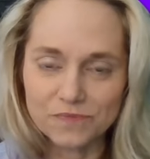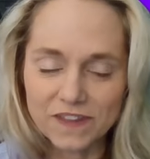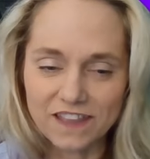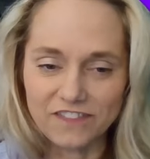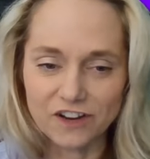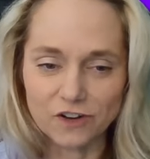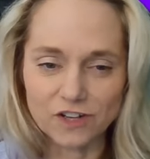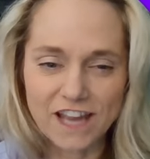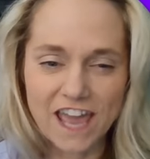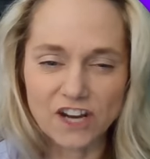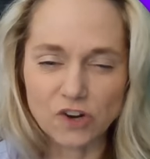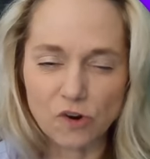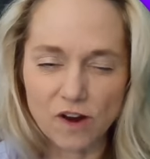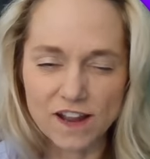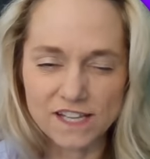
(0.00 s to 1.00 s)
And they're
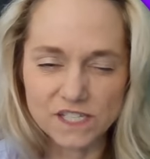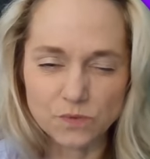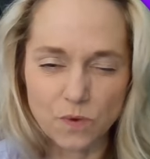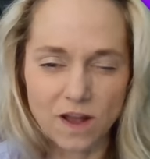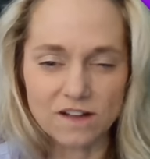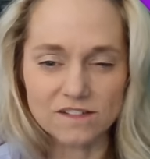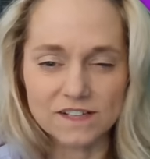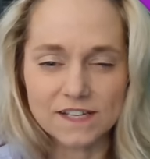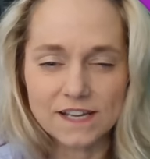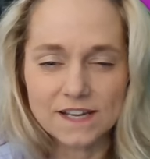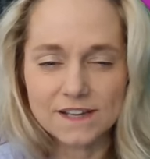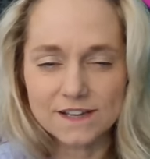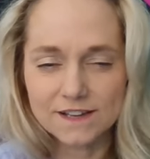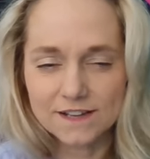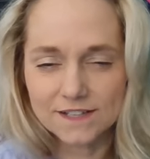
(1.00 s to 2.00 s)
categorized well.
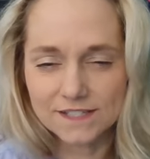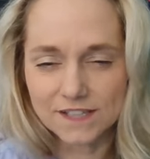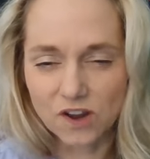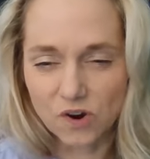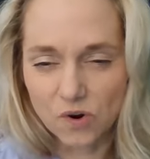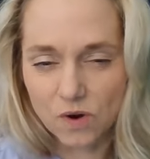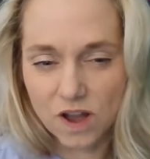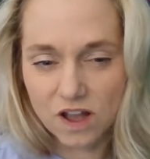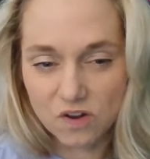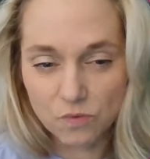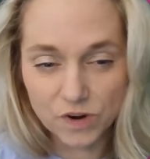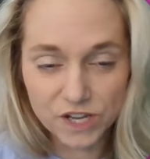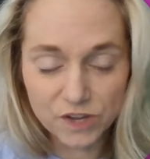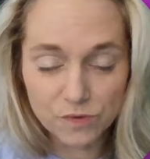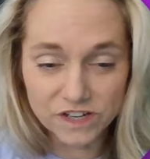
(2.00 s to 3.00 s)
So
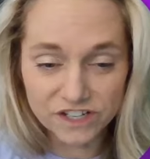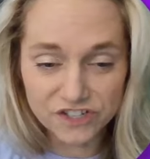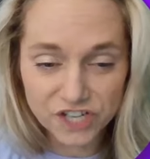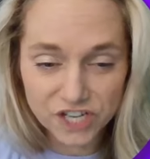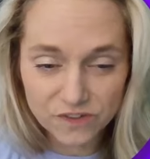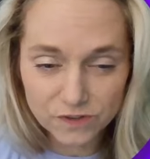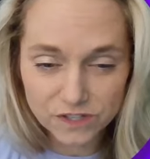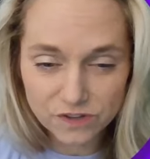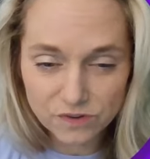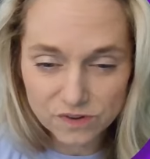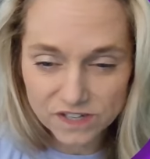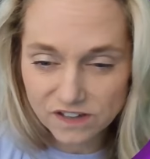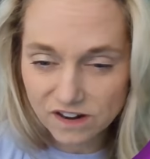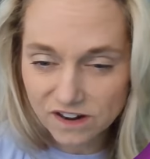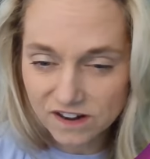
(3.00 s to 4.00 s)
what do you want to achieve with
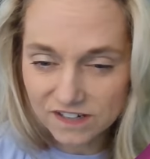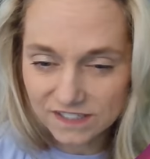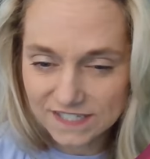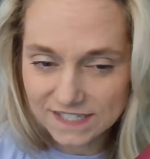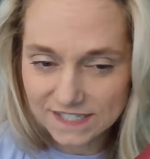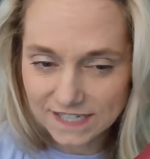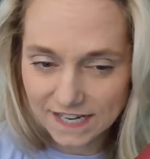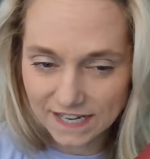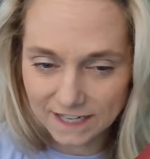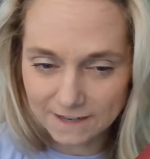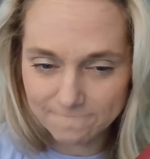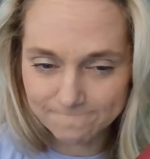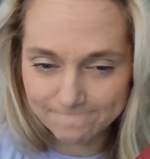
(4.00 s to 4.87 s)
Uizard? Let's see.